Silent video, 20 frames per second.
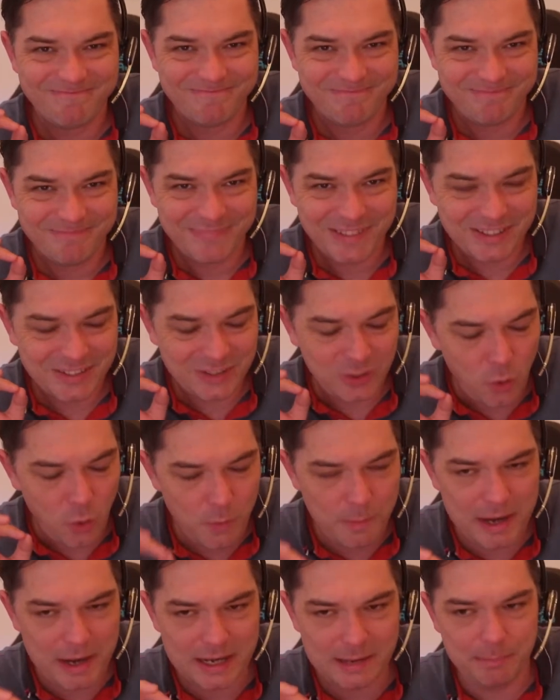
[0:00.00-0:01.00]
So
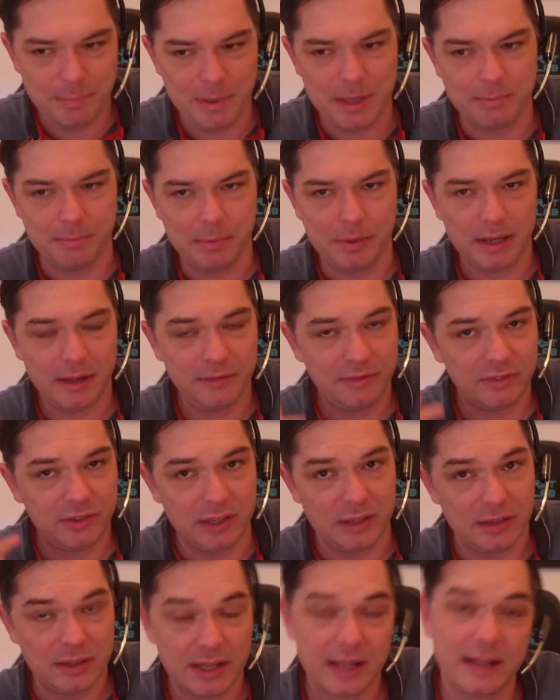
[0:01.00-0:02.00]
many people I've
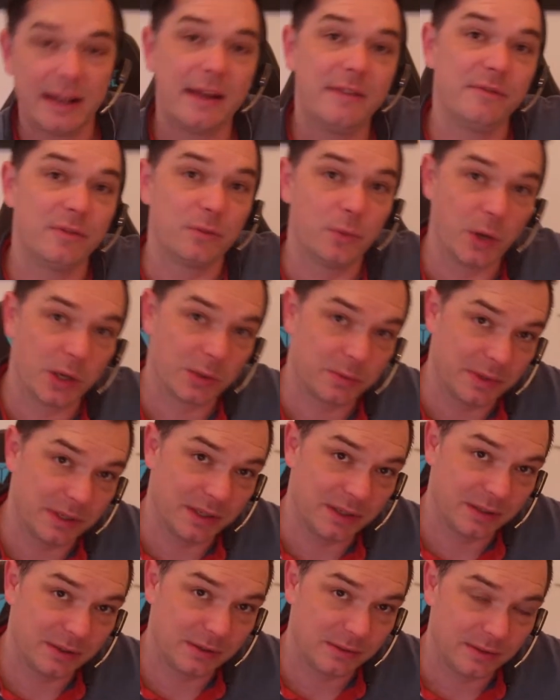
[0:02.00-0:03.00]
seen that haven't worked with
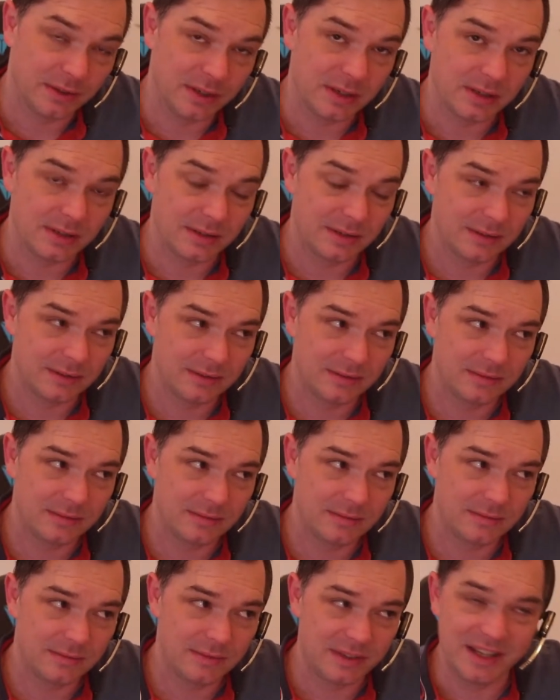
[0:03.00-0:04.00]
us, right?
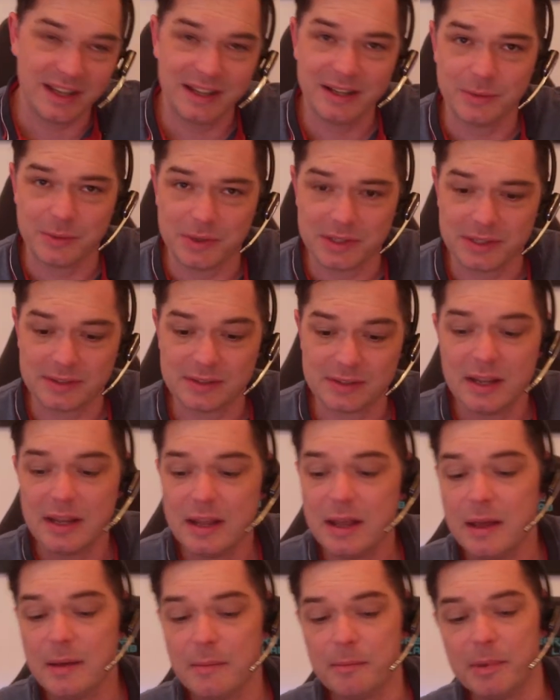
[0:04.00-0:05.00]
The other ones.
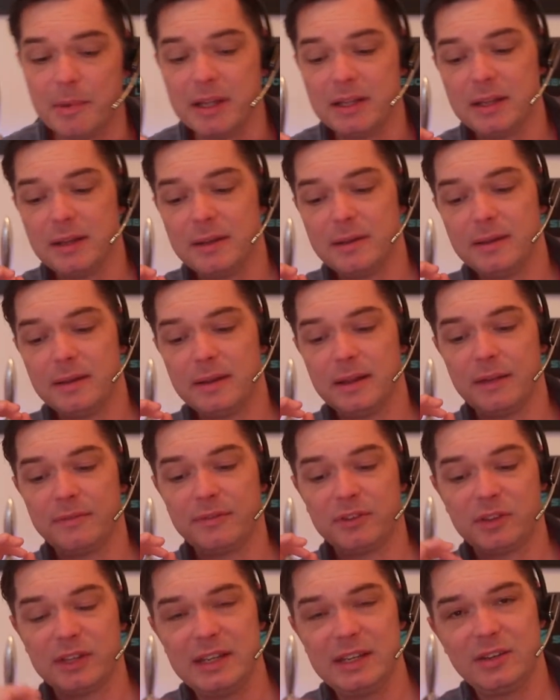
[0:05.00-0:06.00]
But I've
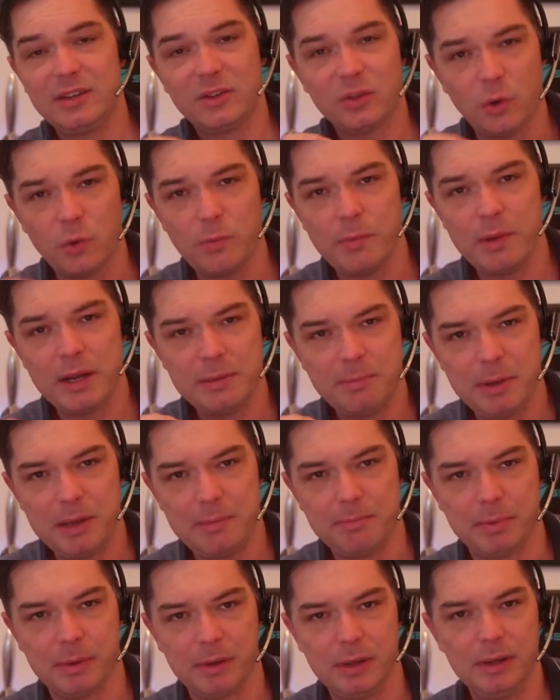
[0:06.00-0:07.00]
seen so many
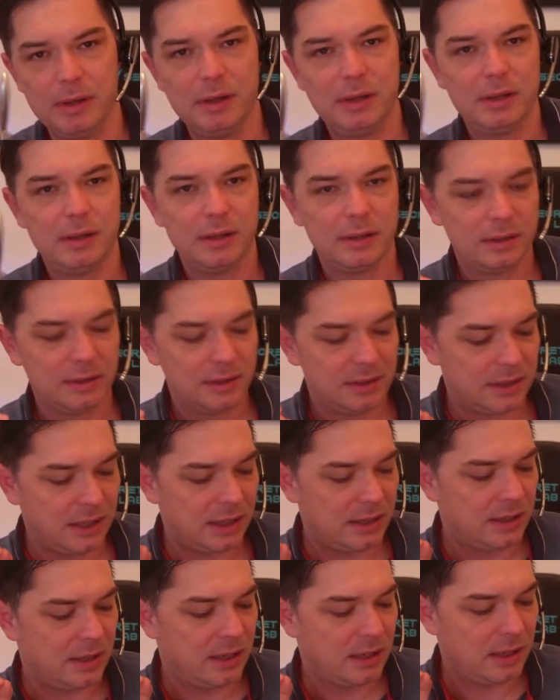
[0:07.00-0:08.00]
people,
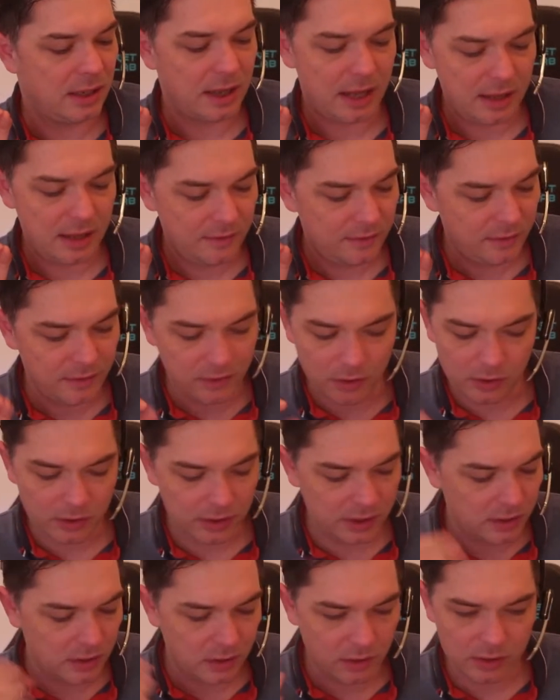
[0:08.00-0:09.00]
they have all
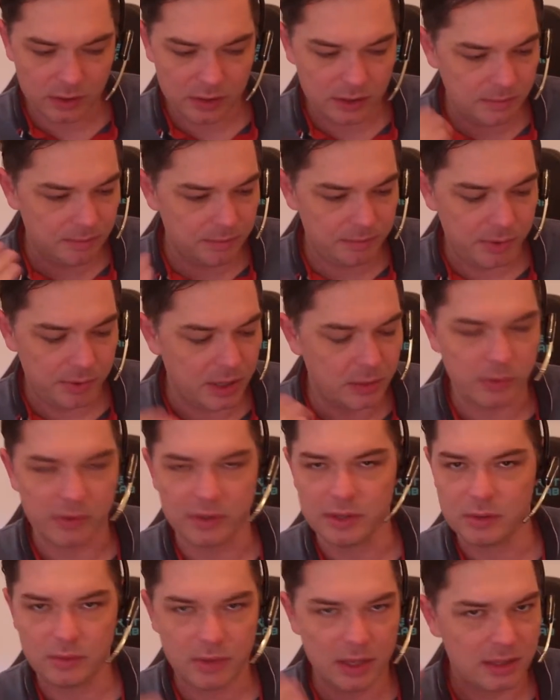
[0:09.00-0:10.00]
the
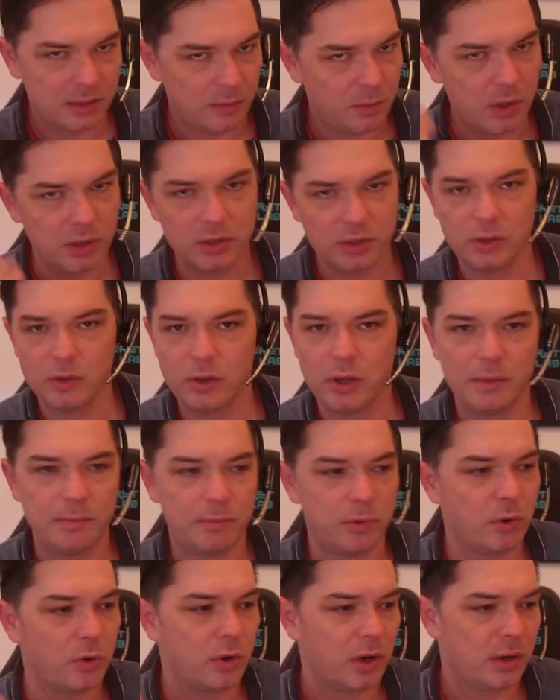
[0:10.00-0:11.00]
prerequisites, right? They want to learn
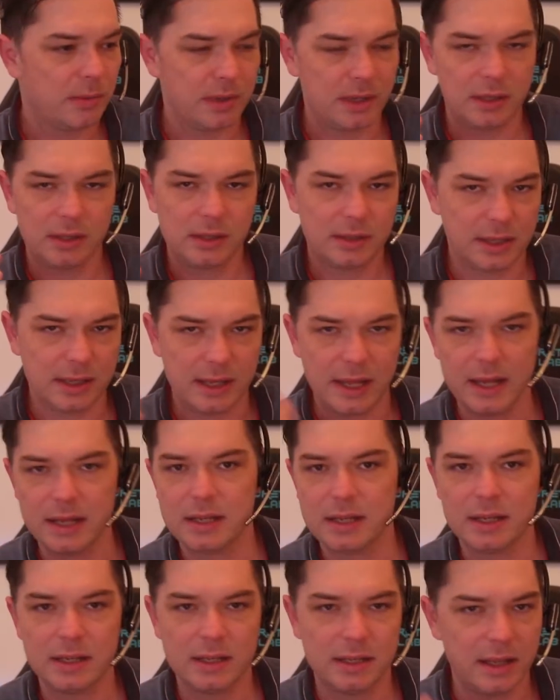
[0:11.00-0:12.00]
programming, they
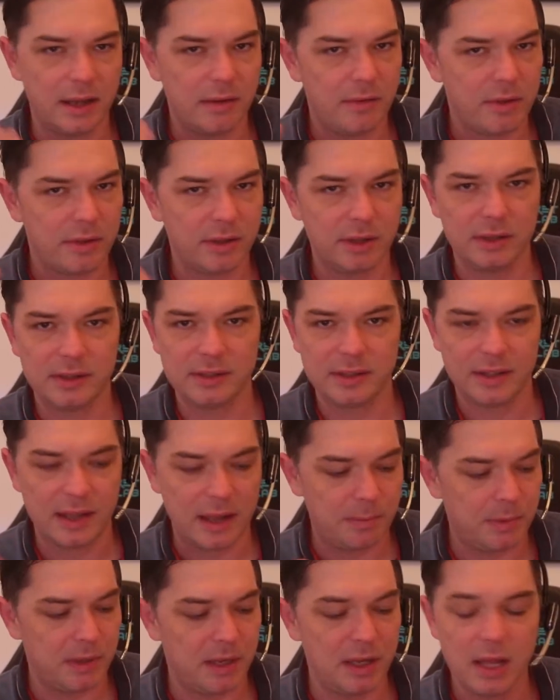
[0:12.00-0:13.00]
like it, everything's
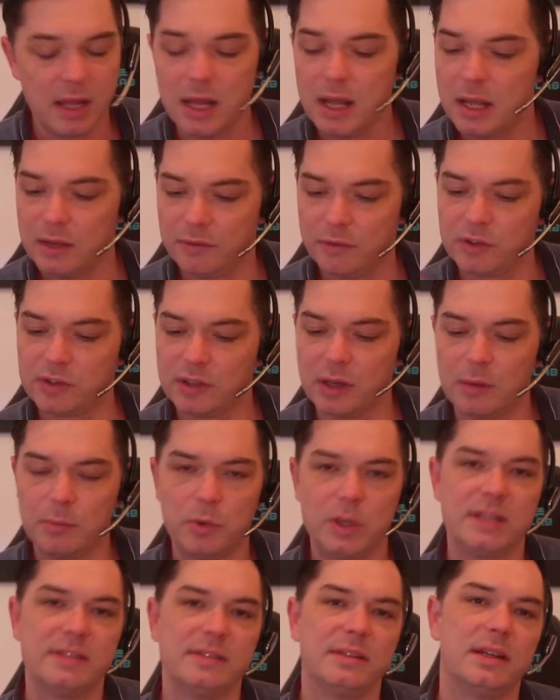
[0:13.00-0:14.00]
happy. For some
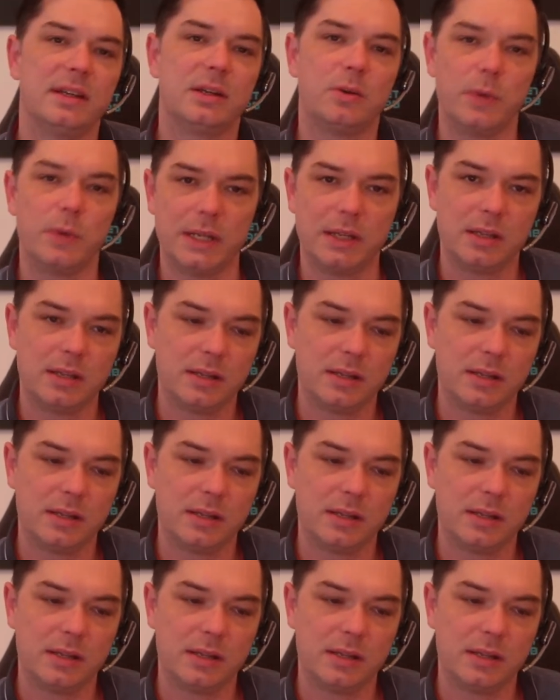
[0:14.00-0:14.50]
reason they quit.